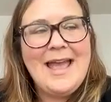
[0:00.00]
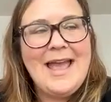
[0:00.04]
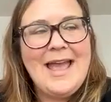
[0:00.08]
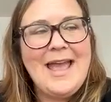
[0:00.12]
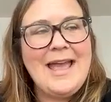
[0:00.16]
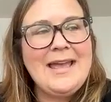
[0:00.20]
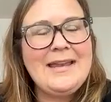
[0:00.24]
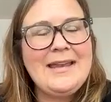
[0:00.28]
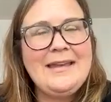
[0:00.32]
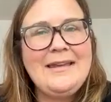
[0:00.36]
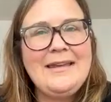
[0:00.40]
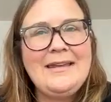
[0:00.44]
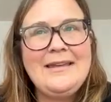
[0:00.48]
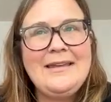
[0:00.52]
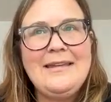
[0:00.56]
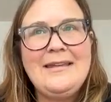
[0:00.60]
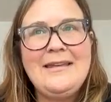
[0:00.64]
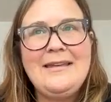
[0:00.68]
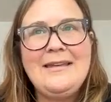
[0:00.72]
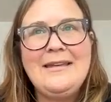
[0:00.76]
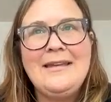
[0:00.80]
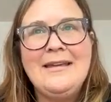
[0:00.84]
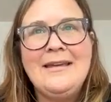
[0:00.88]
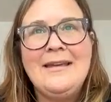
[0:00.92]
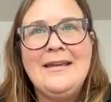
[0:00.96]
And
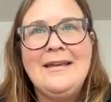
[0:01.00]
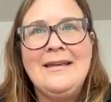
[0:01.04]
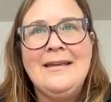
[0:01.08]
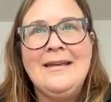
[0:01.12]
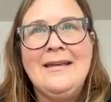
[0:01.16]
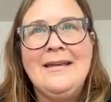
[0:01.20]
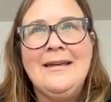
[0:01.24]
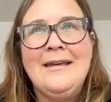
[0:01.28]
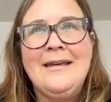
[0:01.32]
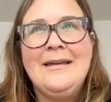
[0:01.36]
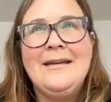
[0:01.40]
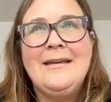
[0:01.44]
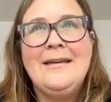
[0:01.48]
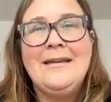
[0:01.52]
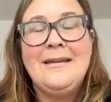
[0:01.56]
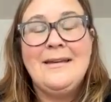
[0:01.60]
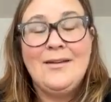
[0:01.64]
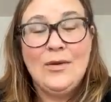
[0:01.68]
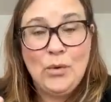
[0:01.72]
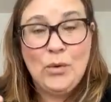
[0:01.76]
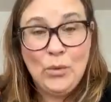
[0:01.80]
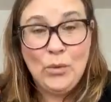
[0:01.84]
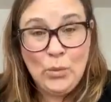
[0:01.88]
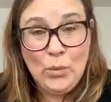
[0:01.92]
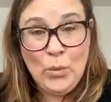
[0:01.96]

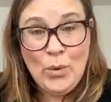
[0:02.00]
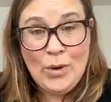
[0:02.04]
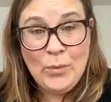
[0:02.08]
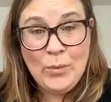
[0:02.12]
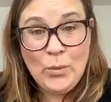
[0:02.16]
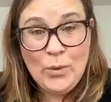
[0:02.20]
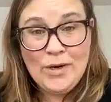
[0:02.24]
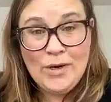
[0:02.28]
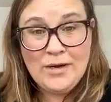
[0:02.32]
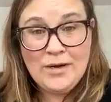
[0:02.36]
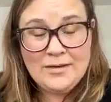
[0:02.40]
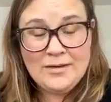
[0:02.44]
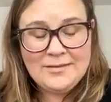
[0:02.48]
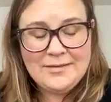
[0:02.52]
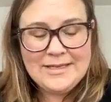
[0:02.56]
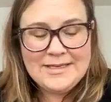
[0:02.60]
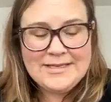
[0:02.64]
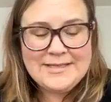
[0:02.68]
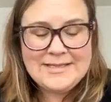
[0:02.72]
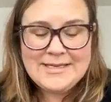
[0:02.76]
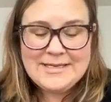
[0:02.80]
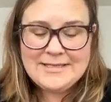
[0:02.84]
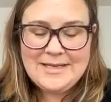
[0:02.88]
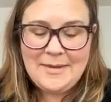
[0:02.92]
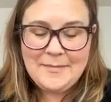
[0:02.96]
when we're
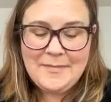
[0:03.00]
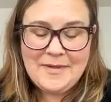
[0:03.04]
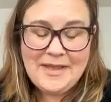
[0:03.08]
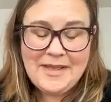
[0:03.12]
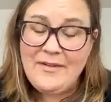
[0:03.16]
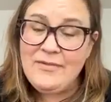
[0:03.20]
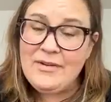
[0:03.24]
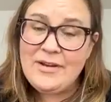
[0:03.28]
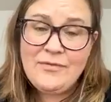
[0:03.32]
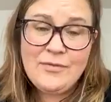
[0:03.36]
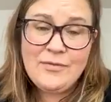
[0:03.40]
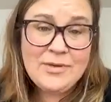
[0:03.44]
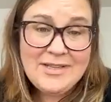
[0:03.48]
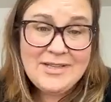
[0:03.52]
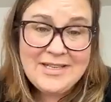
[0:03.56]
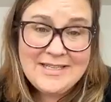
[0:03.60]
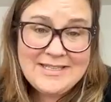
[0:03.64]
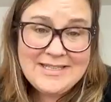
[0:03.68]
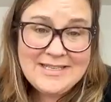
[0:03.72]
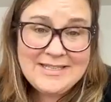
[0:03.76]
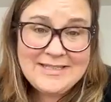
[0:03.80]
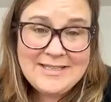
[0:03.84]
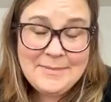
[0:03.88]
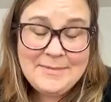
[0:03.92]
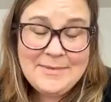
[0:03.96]
listing something, even if we're
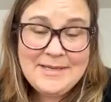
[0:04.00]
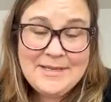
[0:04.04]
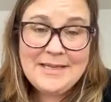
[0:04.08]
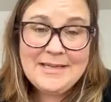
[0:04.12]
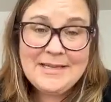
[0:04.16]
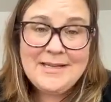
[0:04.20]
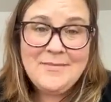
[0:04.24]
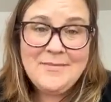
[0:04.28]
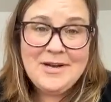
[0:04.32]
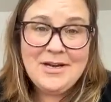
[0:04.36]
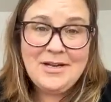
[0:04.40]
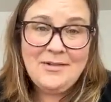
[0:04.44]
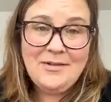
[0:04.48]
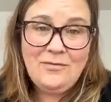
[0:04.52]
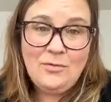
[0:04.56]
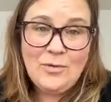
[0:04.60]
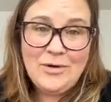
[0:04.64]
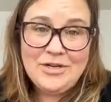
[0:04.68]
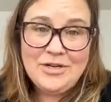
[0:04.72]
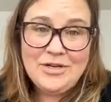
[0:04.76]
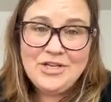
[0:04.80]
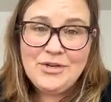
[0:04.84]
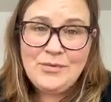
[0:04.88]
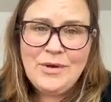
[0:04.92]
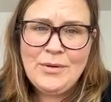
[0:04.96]
listing something in the middle of
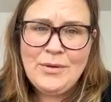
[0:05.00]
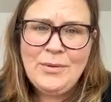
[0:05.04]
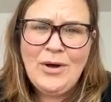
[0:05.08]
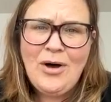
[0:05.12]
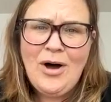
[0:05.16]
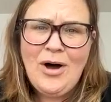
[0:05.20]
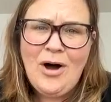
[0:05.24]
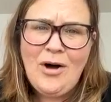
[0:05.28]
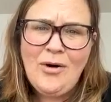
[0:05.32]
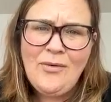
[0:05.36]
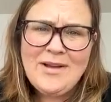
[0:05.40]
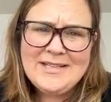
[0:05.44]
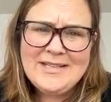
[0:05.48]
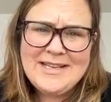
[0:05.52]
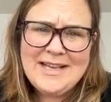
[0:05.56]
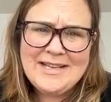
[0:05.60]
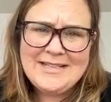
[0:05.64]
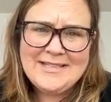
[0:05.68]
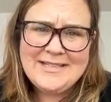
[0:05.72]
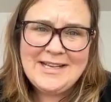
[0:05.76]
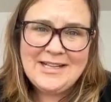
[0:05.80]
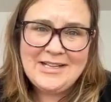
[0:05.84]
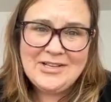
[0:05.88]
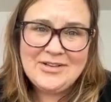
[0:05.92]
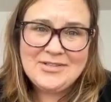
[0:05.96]
winter, we will always
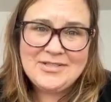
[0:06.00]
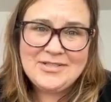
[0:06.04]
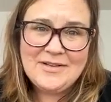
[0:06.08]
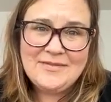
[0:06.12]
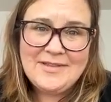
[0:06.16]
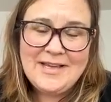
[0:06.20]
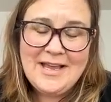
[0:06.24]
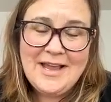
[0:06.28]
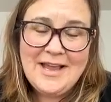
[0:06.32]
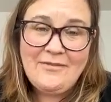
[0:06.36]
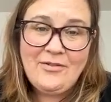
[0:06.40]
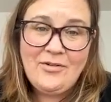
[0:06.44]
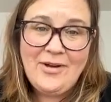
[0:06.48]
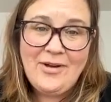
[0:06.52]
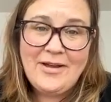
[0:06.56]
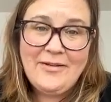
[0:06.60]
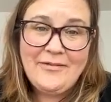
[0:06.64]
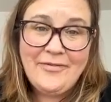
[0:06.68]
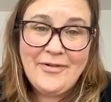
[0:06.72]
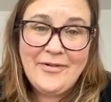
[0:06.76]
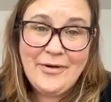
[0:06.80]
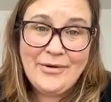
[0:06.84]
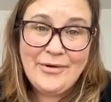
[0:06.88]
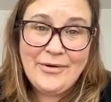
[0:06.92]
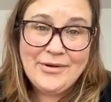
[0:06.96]
ask sellers if they have
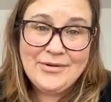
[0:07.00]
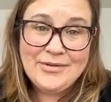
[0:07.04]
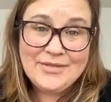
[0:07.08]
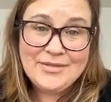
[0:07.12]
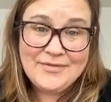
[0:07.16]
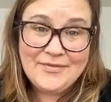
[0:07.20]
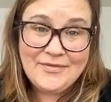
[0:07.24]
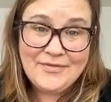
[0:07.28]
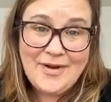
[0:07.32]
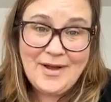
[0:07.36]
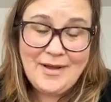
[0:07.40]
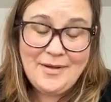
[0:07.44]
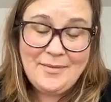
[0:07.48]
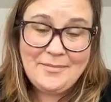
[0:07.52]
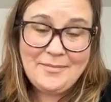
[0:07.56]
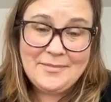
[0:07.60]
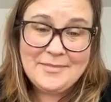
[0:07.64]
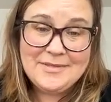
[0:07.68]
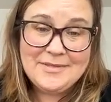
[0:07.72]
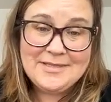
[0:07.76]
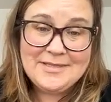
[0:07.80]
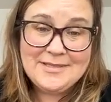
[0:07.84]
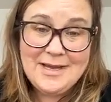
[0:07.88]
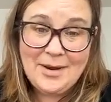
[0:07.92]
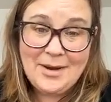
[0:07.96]
great photos
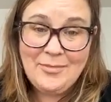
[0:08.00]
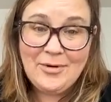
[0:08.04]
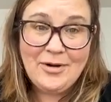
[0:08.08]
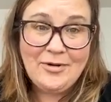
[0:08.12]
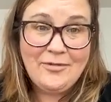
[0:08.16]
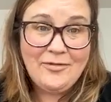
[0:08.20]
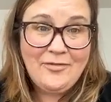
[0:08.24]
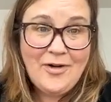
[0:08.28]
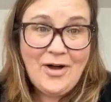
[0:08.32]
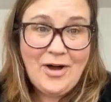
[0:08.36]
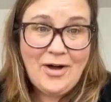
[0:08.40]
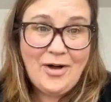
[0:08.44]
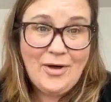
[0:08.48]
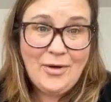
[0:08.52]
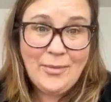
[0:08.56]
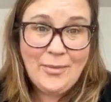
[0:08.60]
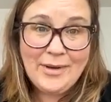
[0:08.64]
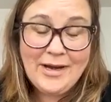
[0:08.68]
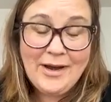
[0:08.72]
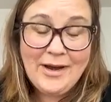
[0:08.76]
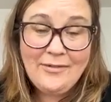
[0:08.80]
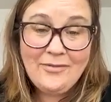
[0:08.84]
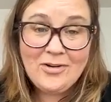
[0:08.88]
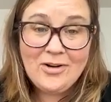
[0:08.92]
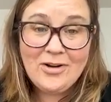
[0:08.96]
from the summer, fall,
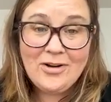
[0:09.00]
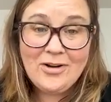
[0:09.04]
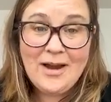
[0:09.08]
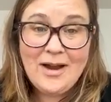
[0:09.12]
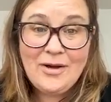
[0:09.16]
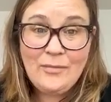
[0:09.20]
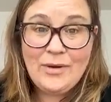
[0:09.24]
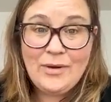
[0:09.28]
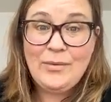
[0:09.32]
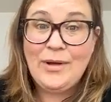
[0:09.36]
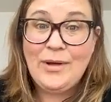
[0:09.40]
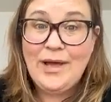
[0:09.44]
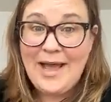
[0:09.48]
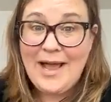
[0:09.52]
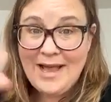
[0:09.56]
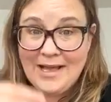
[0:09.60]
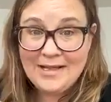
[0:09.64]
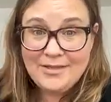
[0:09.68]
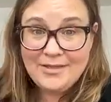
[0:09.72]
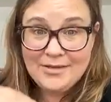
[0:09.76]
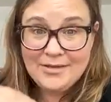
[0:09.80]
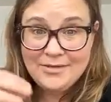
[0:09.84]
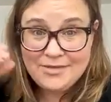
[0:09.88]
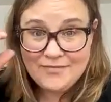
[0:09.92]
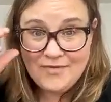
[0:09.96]
whenever, and we will
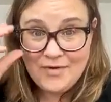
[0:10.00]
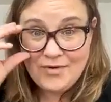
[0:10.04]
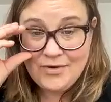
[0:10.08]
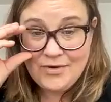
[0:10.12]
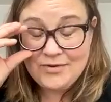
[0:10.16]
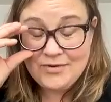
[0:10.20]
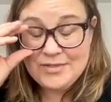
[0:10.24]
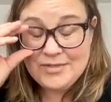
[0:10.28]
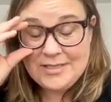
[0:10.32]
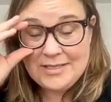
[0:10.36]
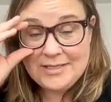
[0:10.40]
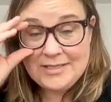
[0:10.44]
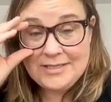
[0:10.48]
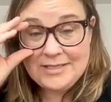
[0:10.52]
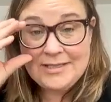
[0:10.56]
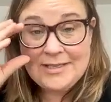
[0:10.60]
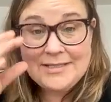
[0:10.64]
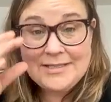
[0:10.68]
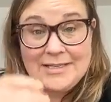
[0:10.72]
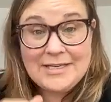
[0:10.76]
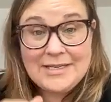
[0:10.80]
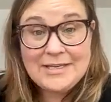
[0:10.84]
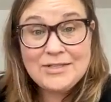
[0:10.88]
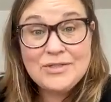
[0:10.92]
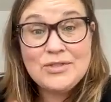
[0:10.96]
add those photos to the
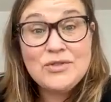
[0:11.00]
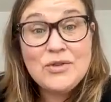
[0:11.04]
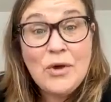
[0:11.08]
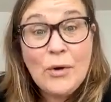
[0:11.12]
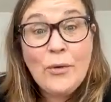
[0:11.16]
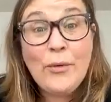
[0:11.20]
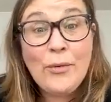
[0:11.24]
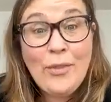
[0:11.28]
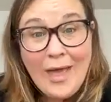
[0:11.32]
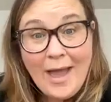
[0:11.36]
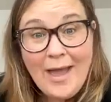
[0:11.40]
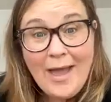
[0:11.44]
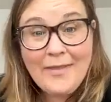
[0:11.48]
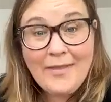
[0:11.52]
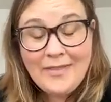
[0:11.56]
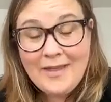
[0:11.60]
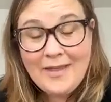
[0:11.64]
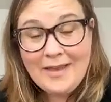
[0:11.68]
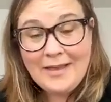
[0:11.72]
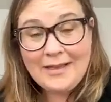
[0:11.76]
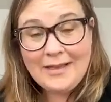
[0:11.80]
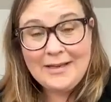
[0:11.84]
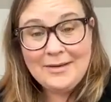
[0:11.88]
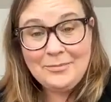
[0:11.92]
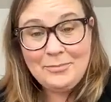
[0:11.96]
listing so that
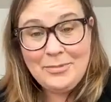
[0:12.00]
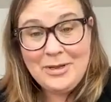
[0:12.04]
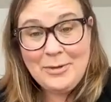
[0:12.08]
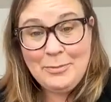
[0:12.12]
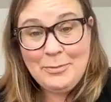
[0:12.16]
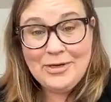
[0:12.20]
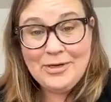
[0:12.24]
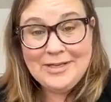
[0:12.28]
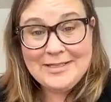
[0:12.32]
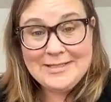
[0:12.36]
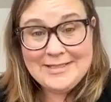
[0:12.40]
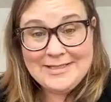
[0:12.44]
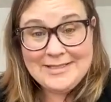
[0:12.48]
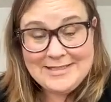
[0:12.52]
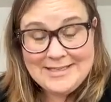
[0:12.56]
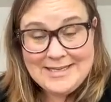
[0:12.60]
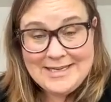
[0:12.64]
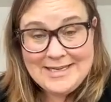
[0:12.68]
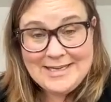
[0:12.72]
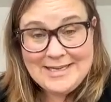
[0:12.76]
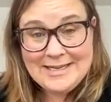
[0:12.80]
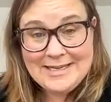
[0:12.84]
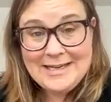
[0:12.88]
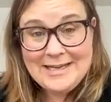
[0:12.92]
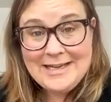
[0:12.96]
people can
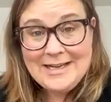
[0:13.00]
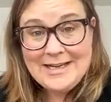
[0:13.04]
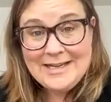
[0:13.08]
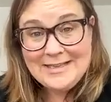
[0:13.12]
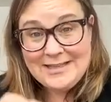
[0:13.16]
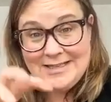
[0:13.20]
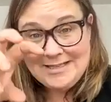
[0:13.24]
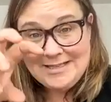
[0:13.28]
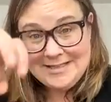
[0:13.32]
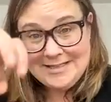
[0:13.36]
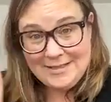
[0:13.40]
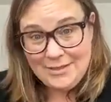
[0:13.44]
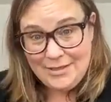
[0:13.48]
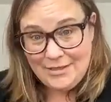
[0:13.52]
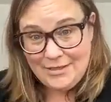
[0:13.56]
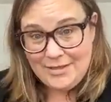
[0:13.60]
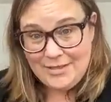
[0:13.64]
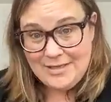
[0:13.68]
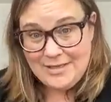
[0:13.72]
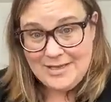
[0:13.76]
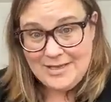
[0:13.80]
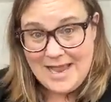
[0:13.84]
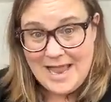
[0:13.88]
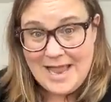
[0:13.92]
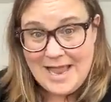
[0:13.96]
see these
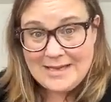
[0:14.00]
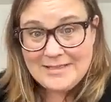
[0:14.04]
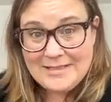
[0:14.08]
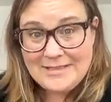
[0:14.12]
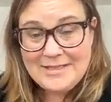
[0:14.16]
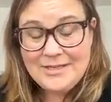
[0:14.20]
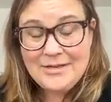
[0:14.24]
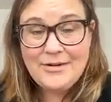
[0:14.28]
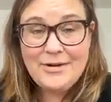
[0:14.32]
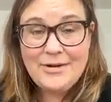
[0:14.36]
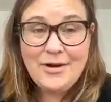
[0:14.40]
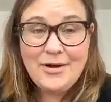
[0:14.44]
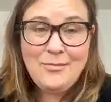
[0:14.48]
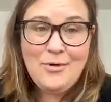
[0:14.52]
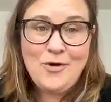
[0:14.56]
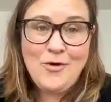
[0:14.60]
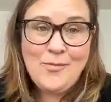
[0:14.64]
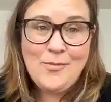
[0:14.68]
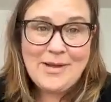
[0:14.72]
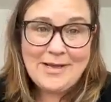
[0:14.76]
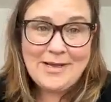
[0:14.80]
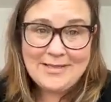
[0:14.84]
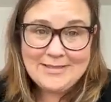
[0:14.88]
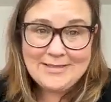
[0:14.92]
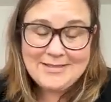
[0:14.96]
little exterior
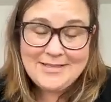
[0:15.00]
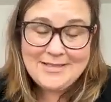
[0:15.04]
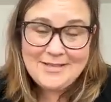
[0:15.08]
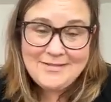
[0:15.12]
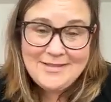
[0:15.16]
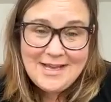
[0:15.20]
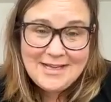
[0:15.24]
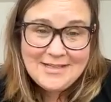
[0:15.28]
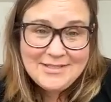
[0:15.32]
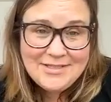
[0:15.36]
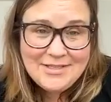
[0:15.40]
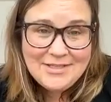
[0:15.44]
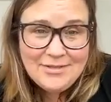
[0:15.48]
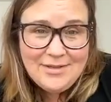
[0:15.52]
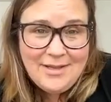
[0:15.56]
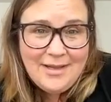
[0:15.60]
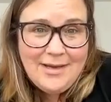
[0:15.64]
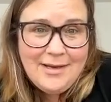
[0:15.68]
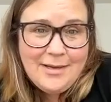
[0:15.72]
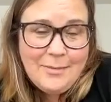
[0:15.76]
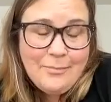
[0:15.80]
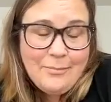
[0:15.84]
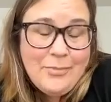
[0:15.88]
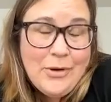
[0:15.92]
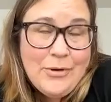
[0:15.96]
moments. So that's your
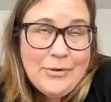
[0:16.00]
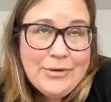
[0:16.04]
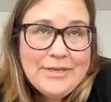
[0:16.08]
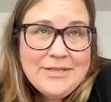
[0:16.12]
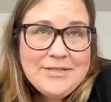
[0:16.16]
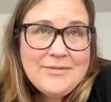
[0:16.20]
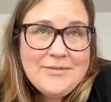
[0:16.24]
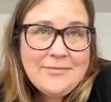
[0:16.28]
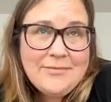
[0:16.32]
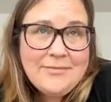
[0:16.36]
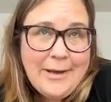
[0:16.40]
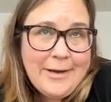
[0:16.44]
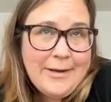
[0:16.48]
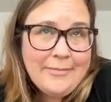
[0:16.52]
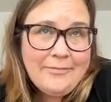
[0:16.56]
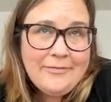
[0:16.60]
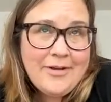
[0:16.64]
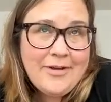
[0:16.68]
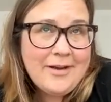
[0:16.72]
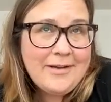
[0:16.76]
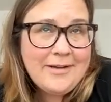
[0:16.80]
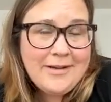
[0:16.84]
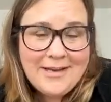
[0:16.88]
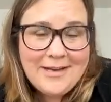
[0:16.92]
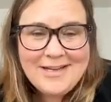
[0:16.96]
like bonus right up
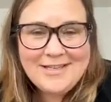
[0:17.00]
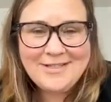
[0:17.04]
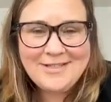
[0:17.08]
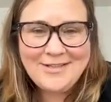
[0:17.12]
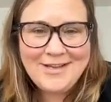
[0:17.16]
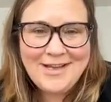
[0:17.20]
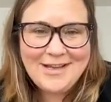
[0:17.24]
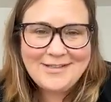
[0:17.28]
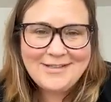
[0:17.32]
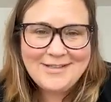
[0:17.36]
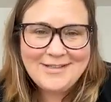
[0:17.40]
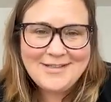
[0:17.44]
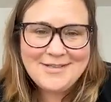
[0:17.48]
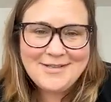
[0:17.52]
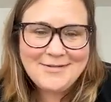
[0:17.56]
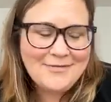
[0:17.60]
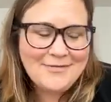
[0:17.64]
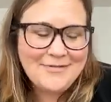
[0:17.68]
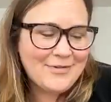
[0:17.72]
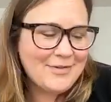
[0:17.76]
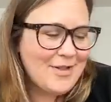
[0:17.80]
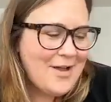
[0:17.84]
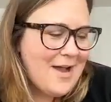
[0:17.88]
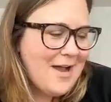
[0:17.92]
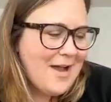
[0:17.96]
front in case you can't listen
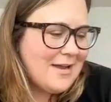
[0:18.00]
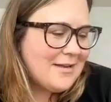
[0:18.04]
for